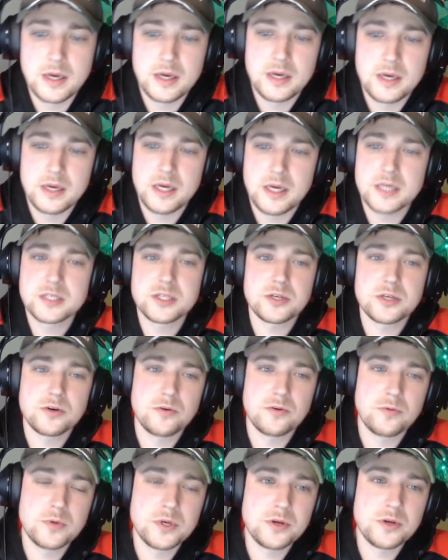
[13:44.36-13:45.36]
And so
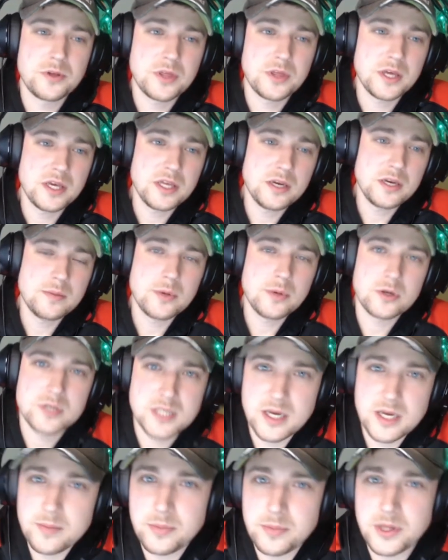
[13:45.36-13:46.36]
when you're thinking about
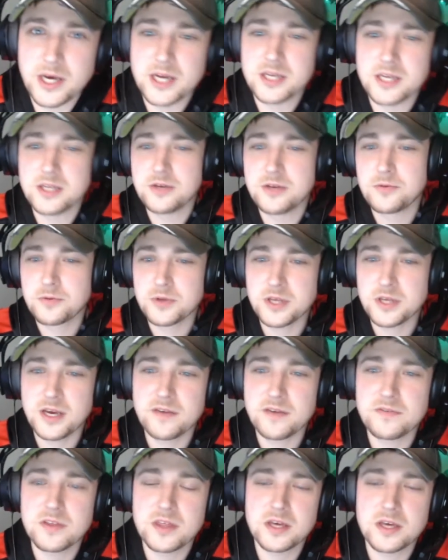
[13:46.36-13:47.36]
debt planning, you really
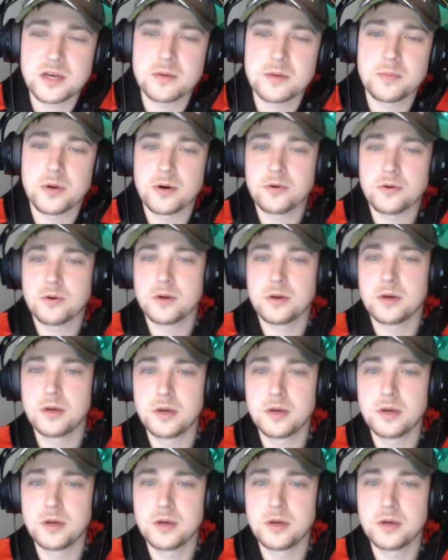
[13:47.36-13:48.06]
have to think about